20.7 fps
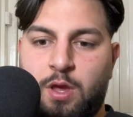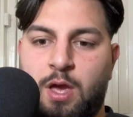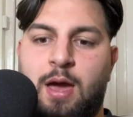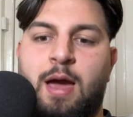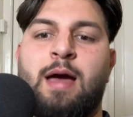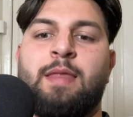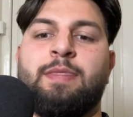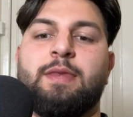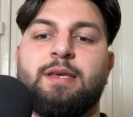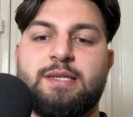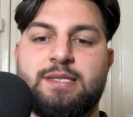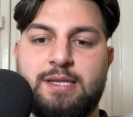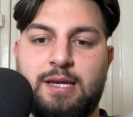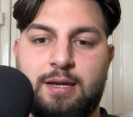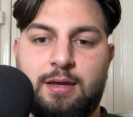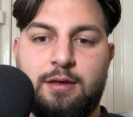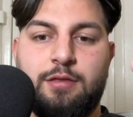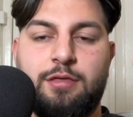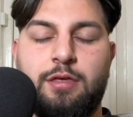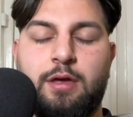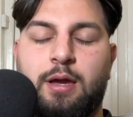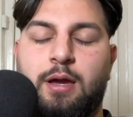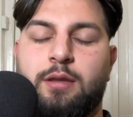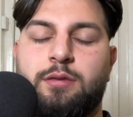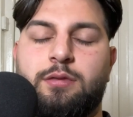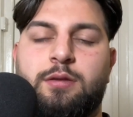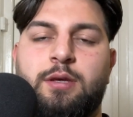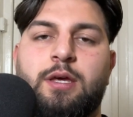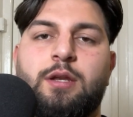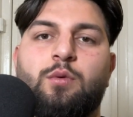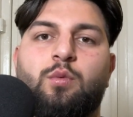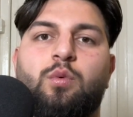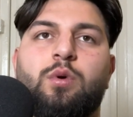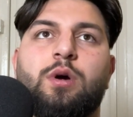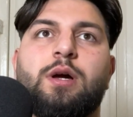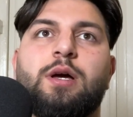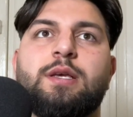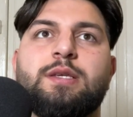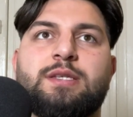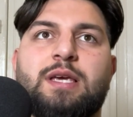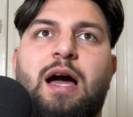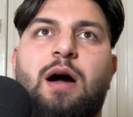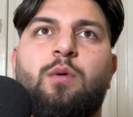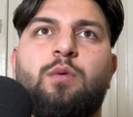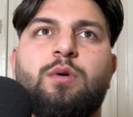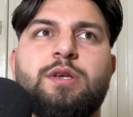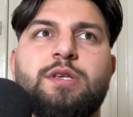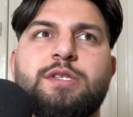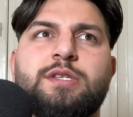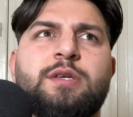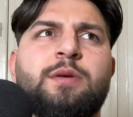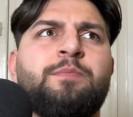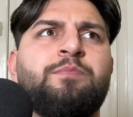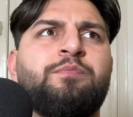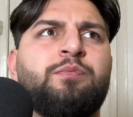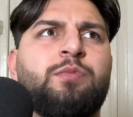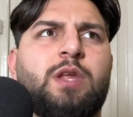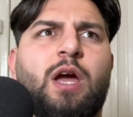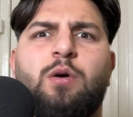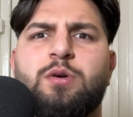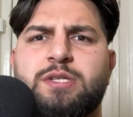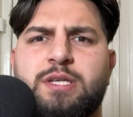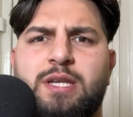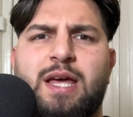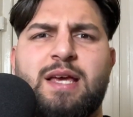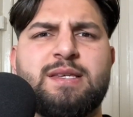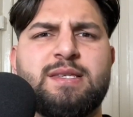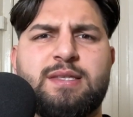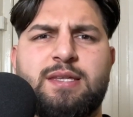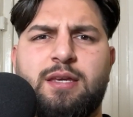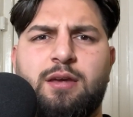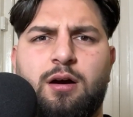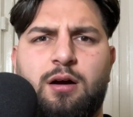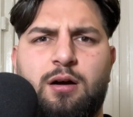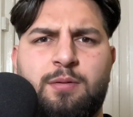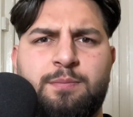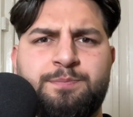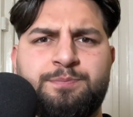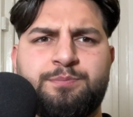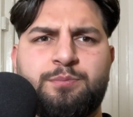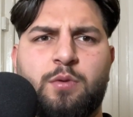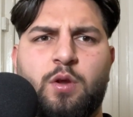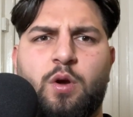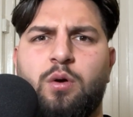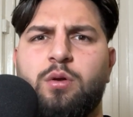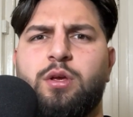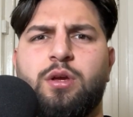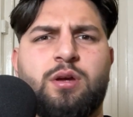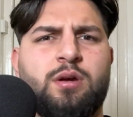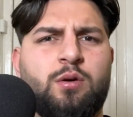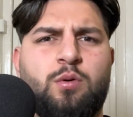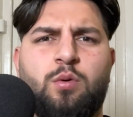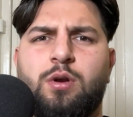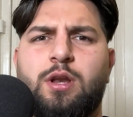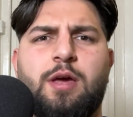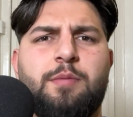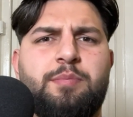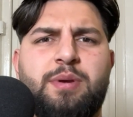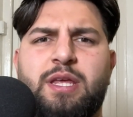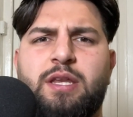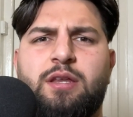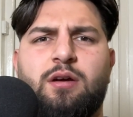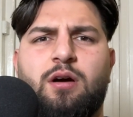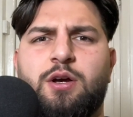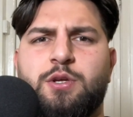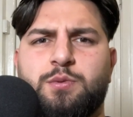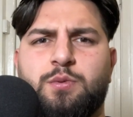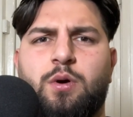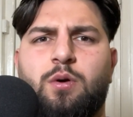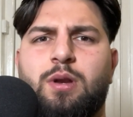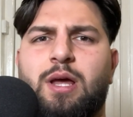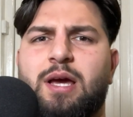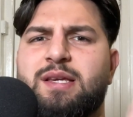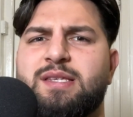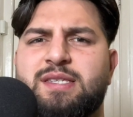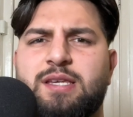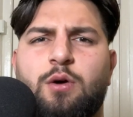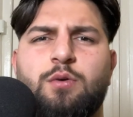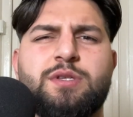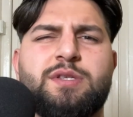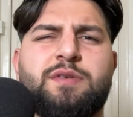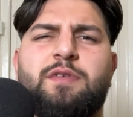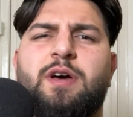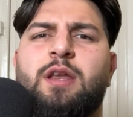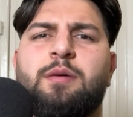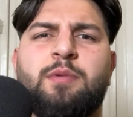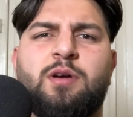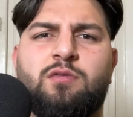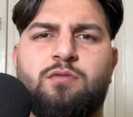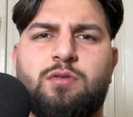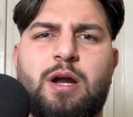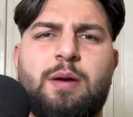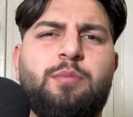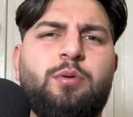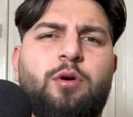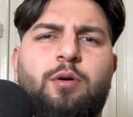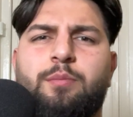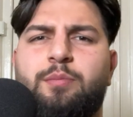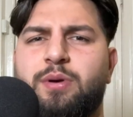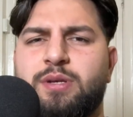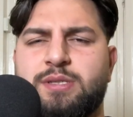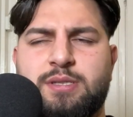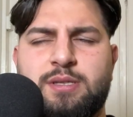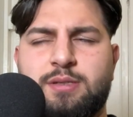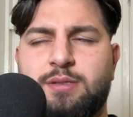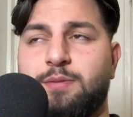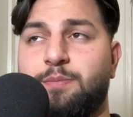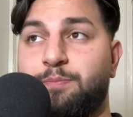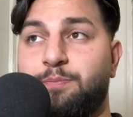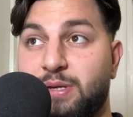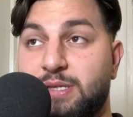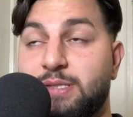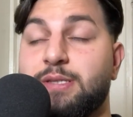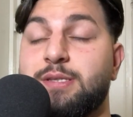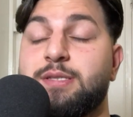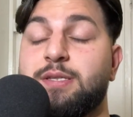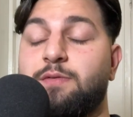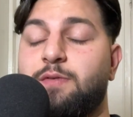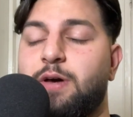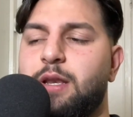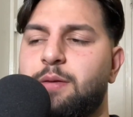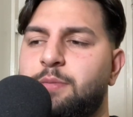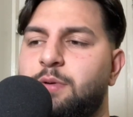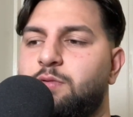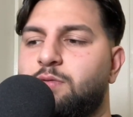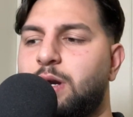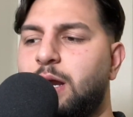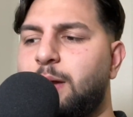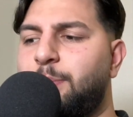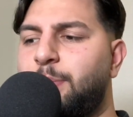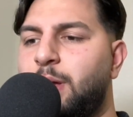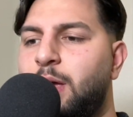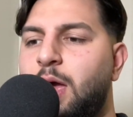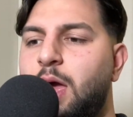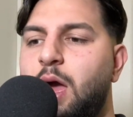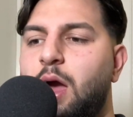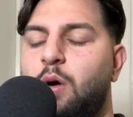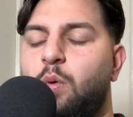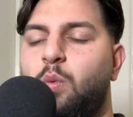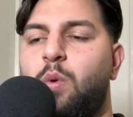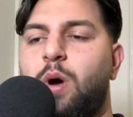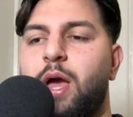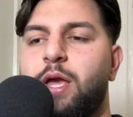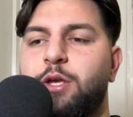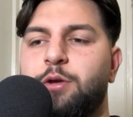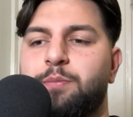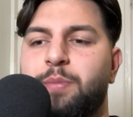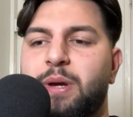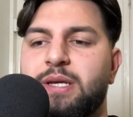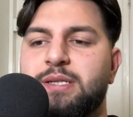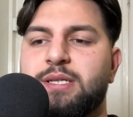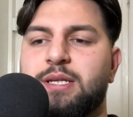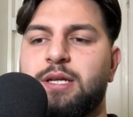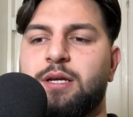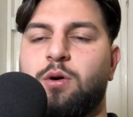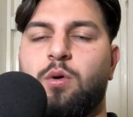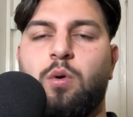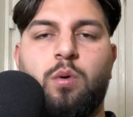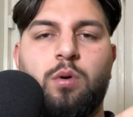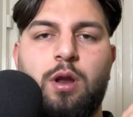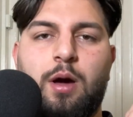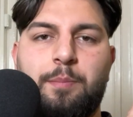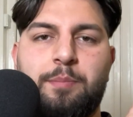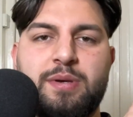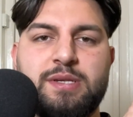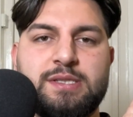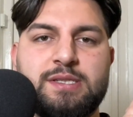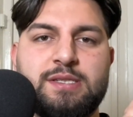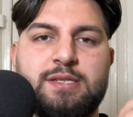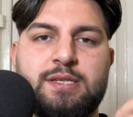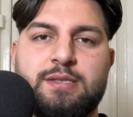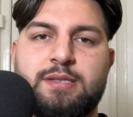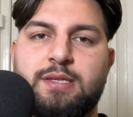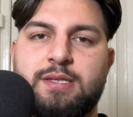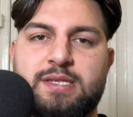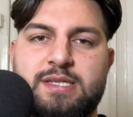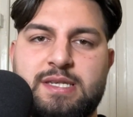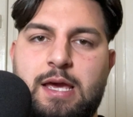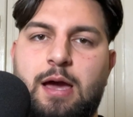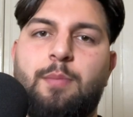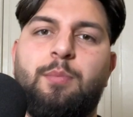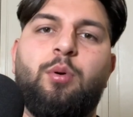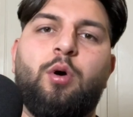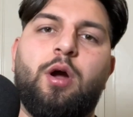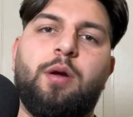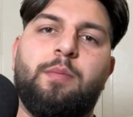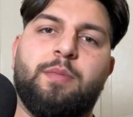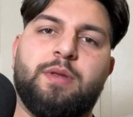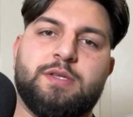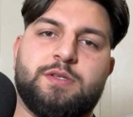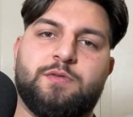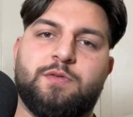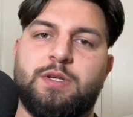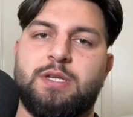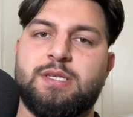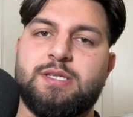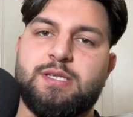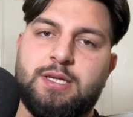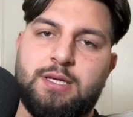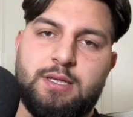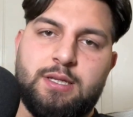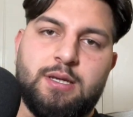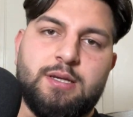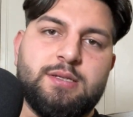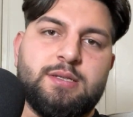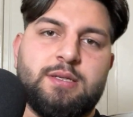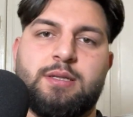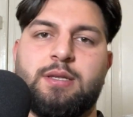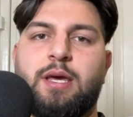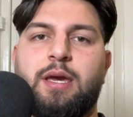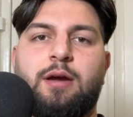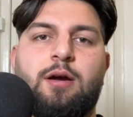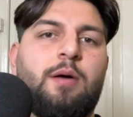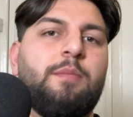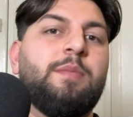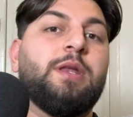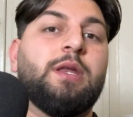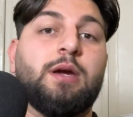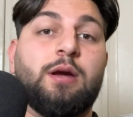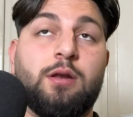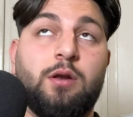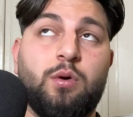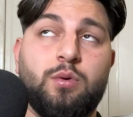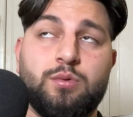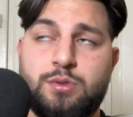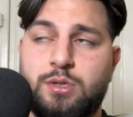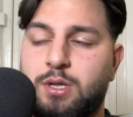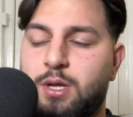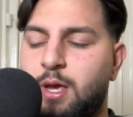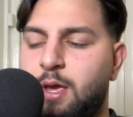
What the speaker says: And the second thing I did was I was an SDR, or you can call it a BDR as well, like sales development rep or business development rep, where you basically call up businesses and set appointments for the seniors, and they come in and close.